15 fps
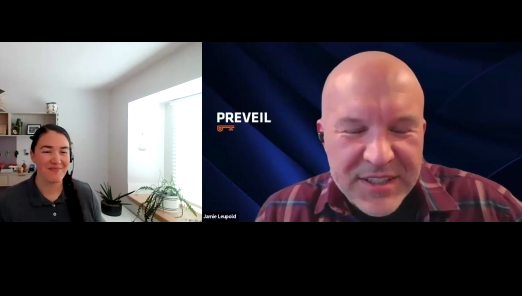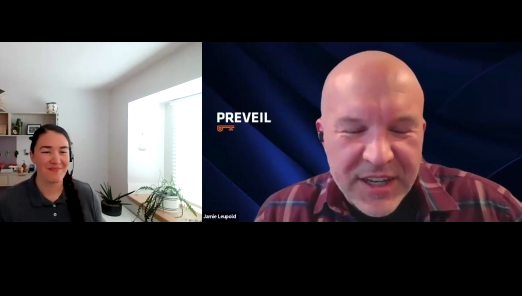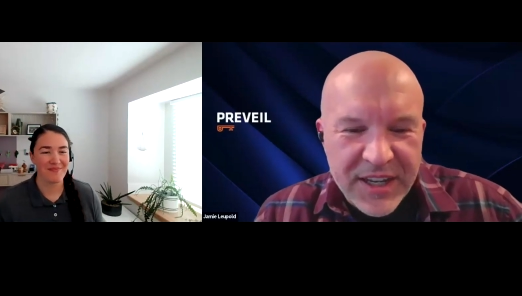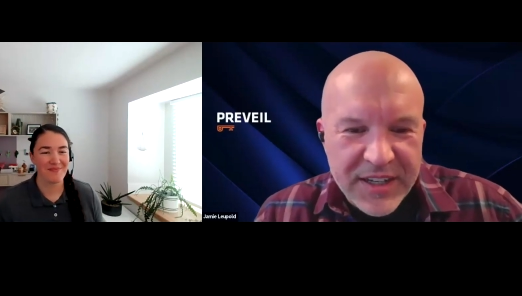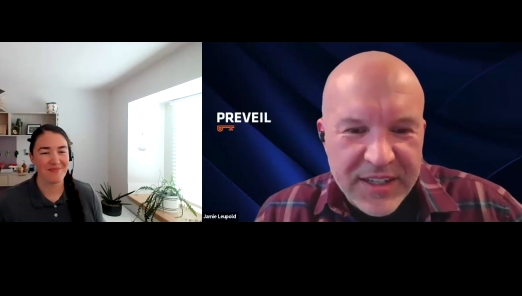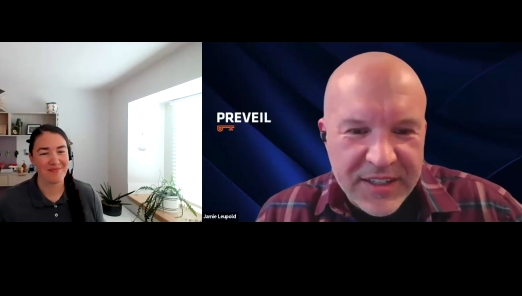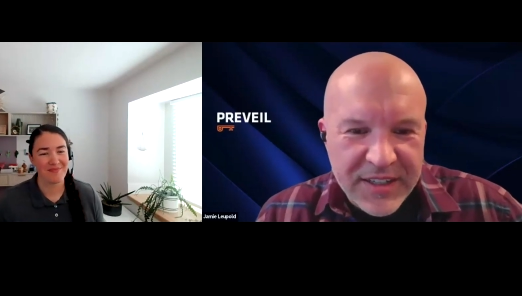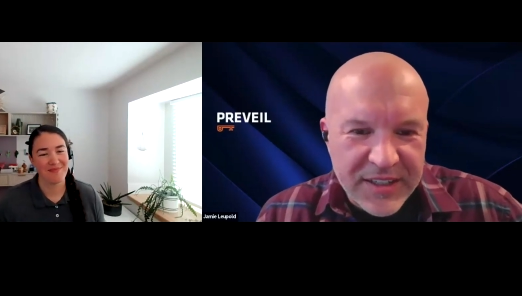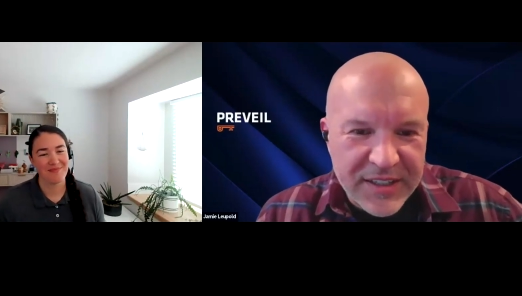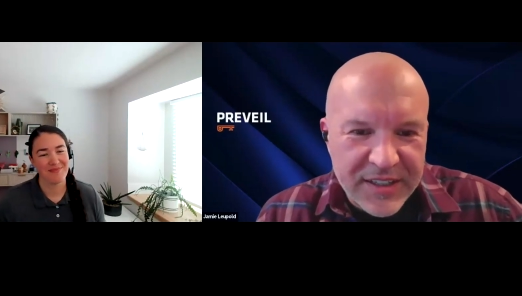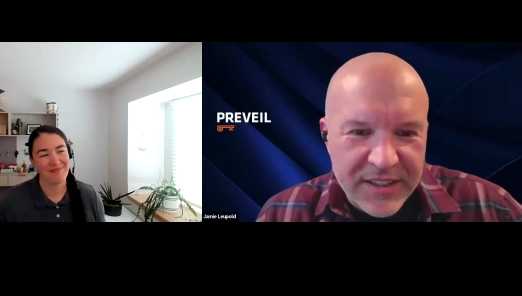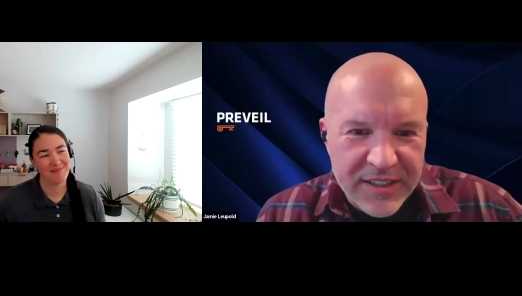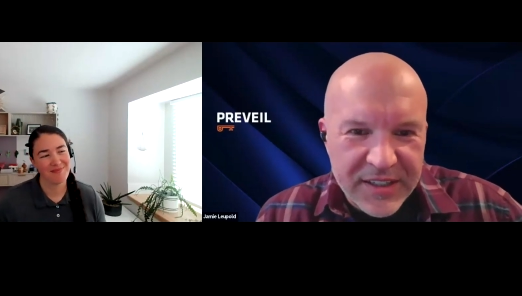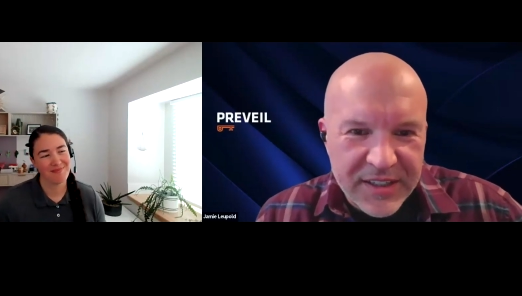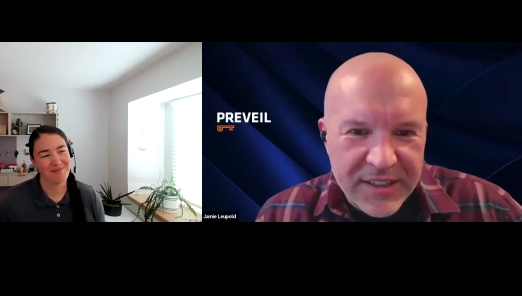Speaker 1: so I had a,
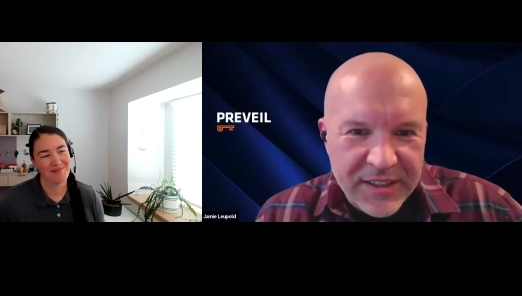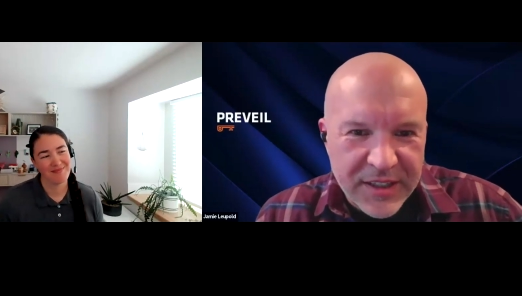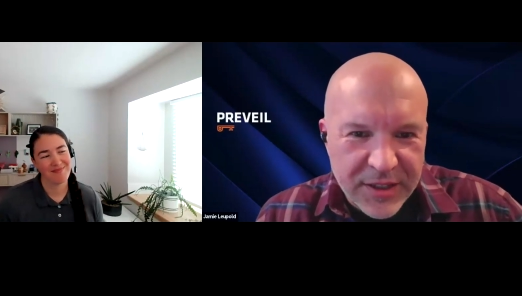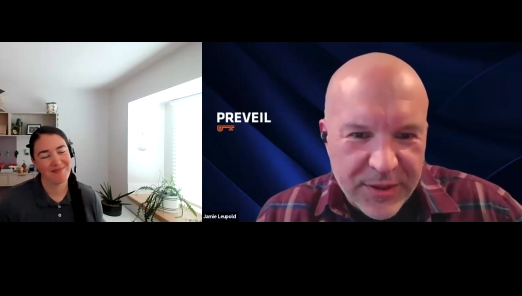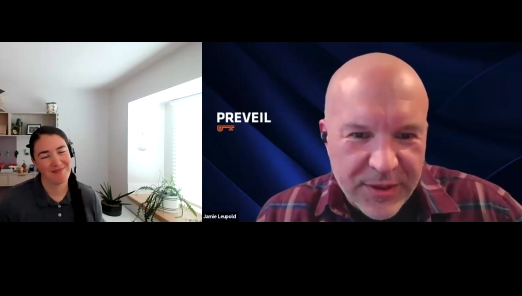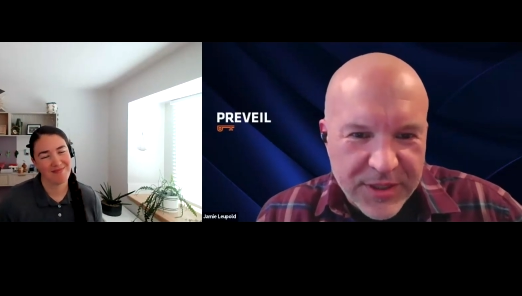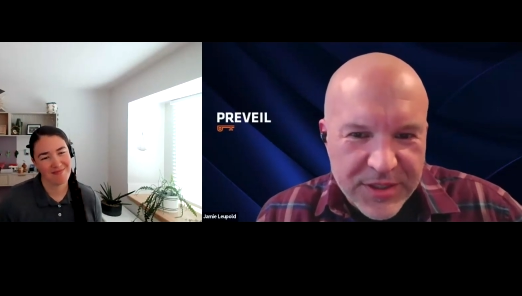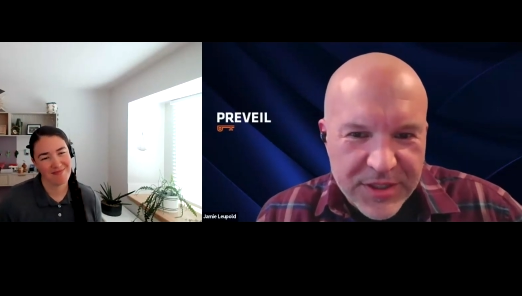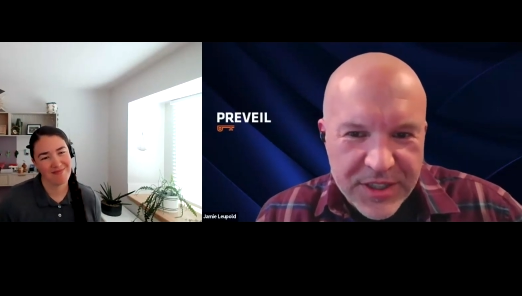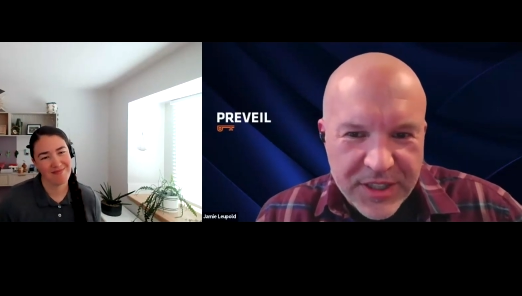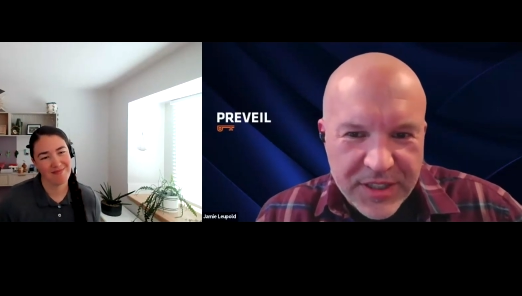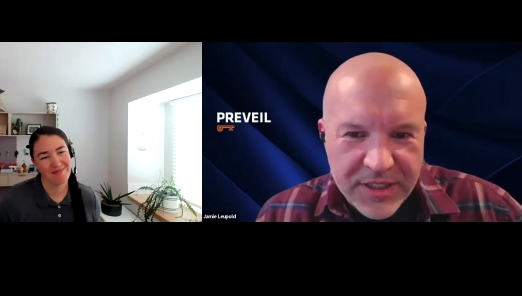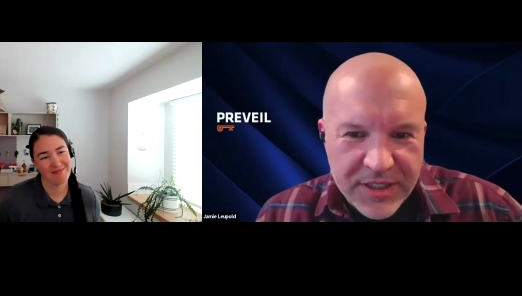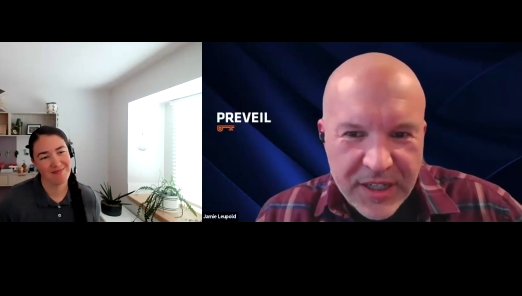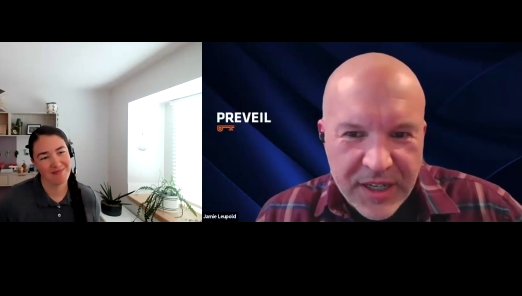a
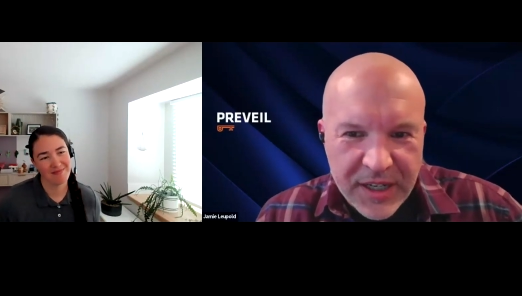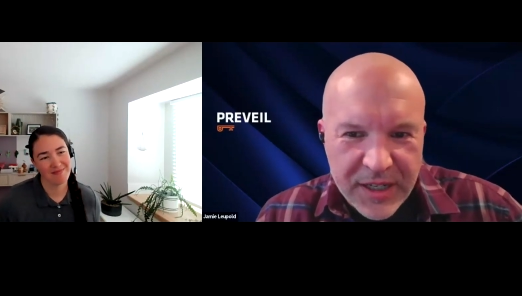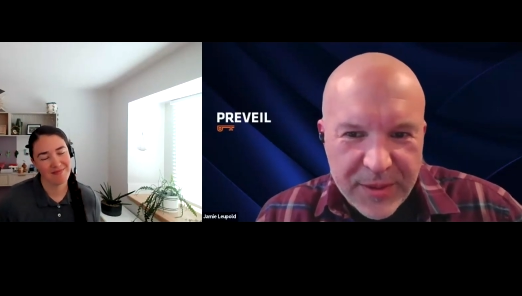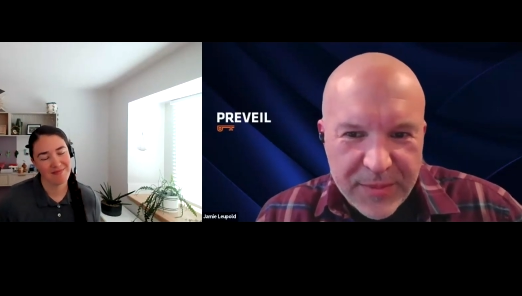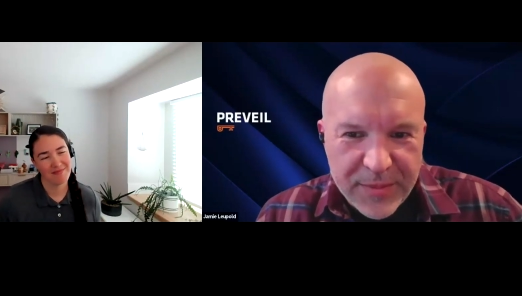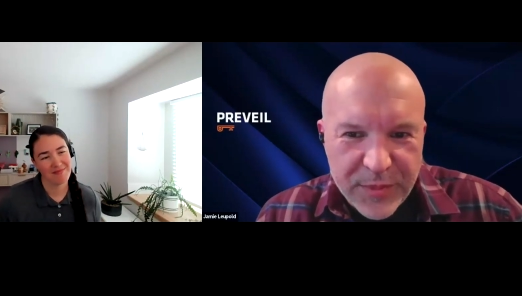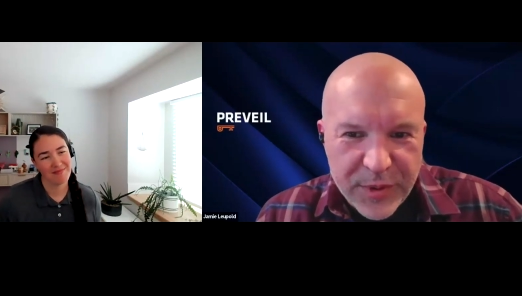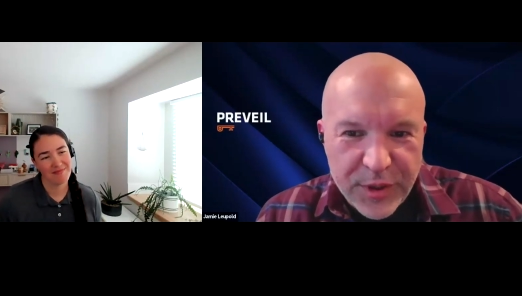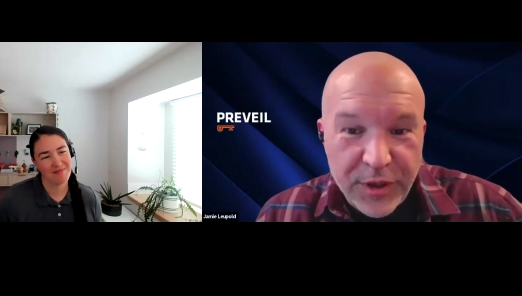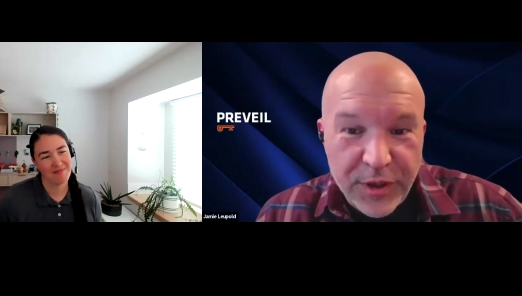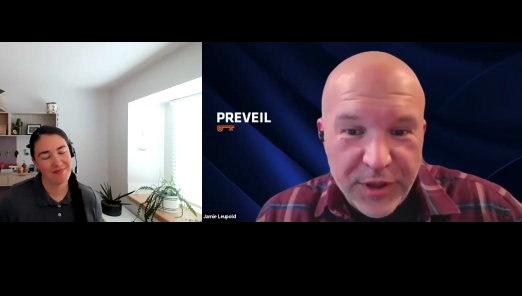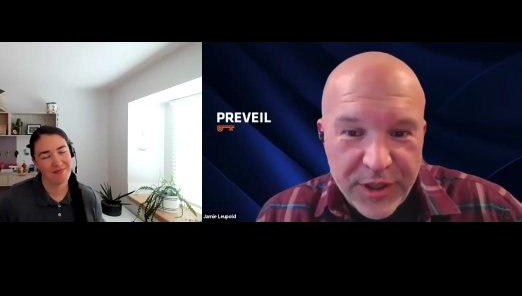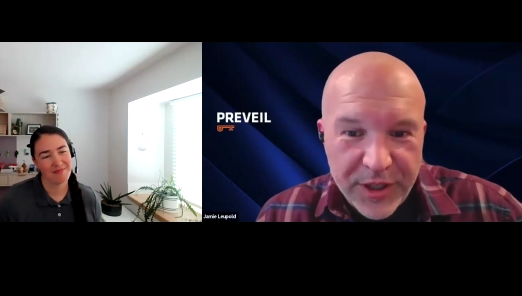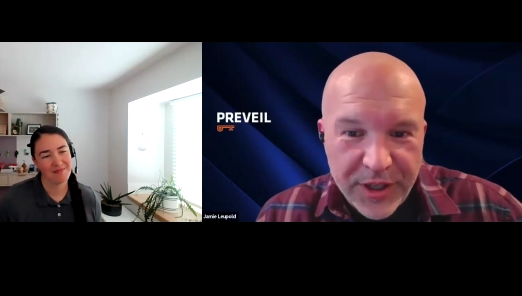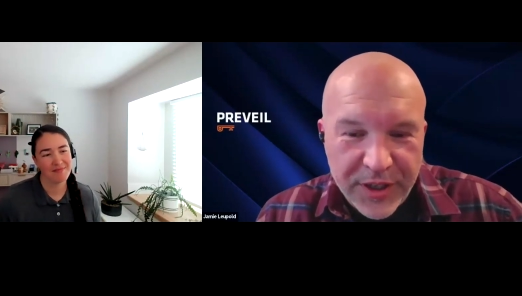question um,
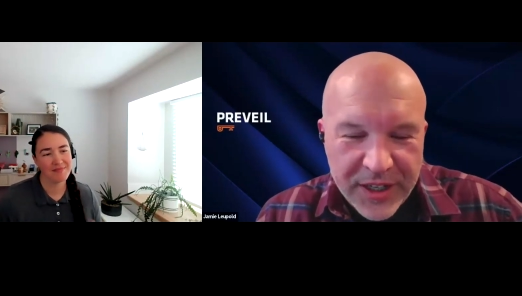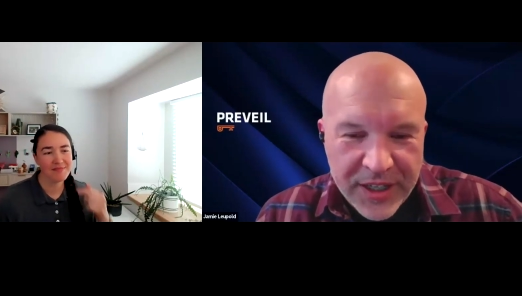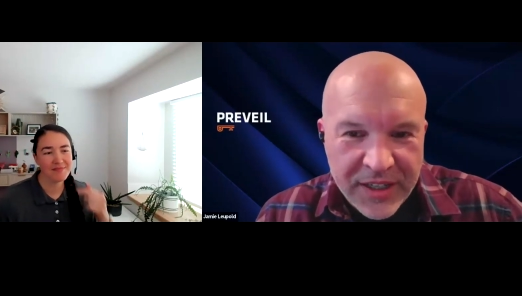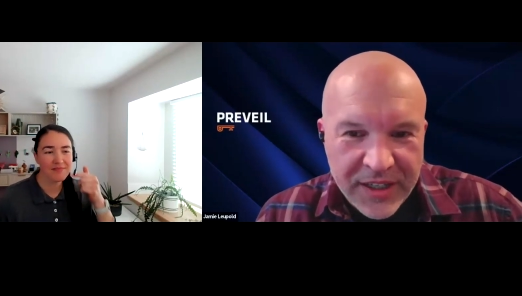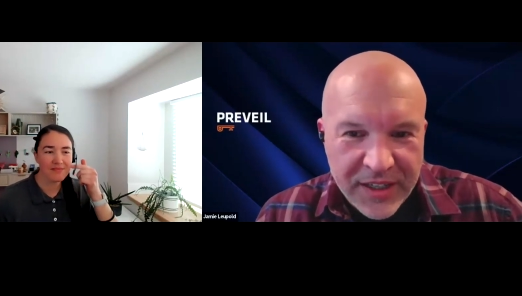earlier, and,